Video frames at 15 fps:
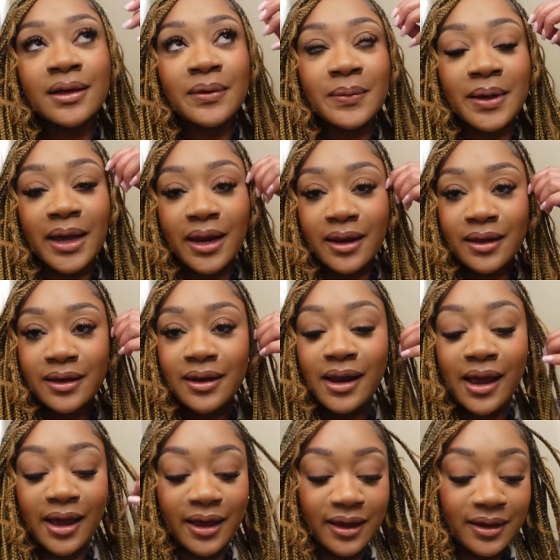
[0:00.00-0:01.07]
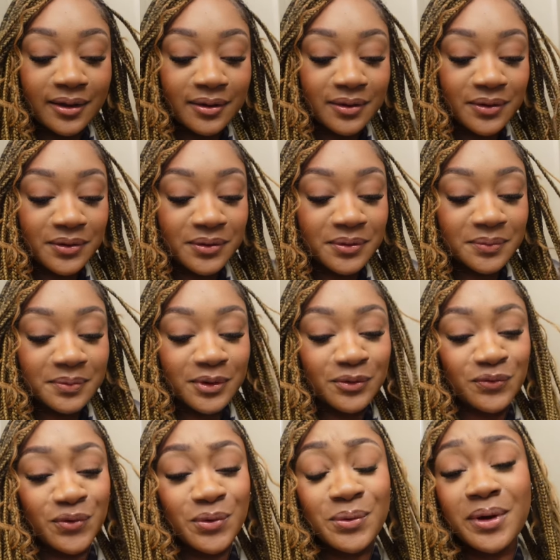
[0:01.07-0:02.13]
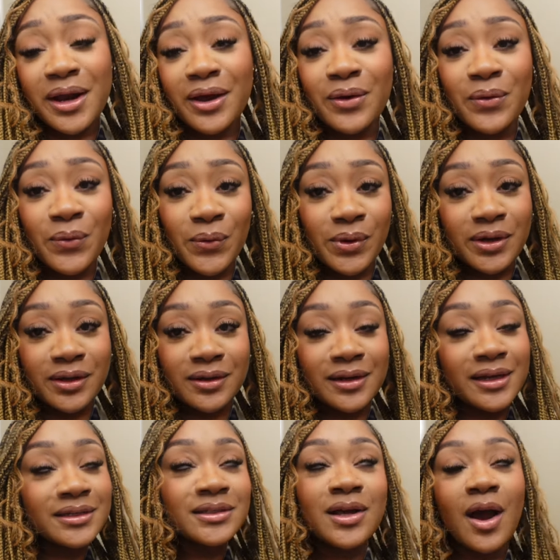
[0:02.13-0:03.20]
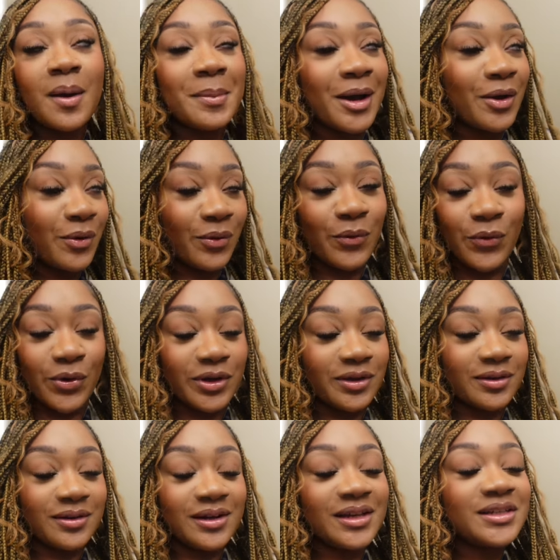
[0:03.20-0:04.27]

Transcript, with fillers: We had a good night. The food at KOYA, let's talk about KOYA.